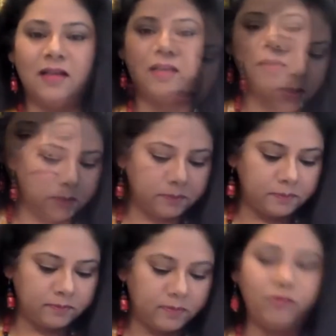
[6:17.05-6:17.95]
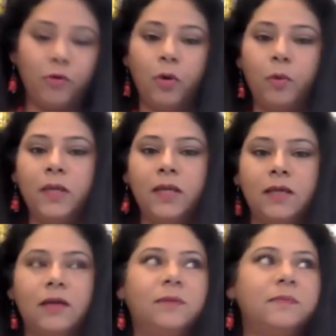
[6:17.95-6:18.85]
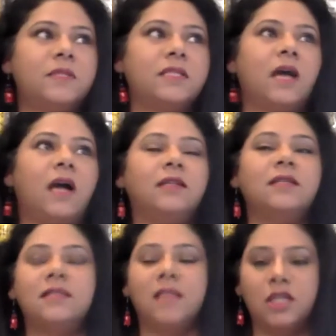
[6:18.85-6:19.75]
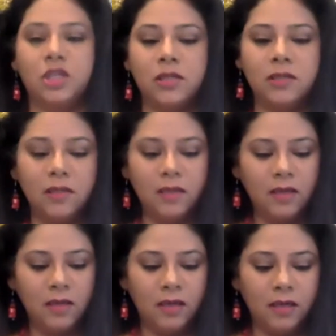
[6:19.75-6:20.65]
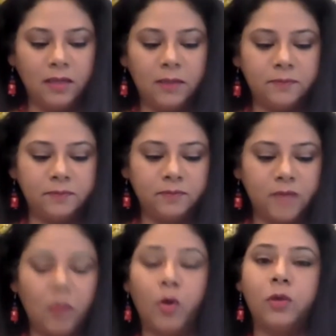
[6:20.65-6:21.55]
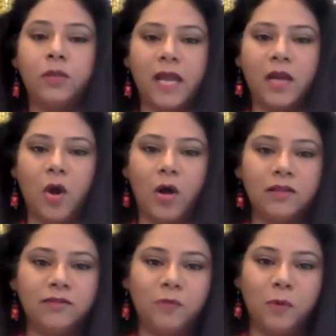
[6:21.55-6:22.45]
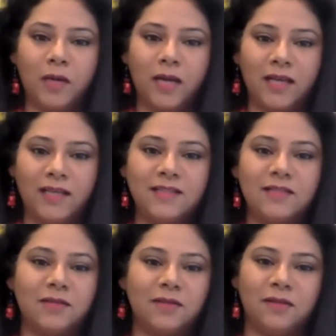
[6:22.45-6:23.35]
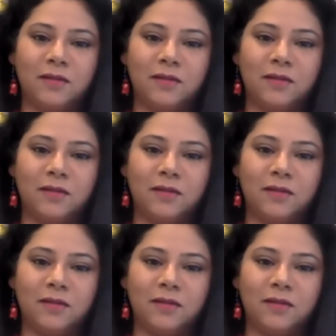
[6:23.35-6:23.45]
Before we start this session, I want to thank all the four ladies,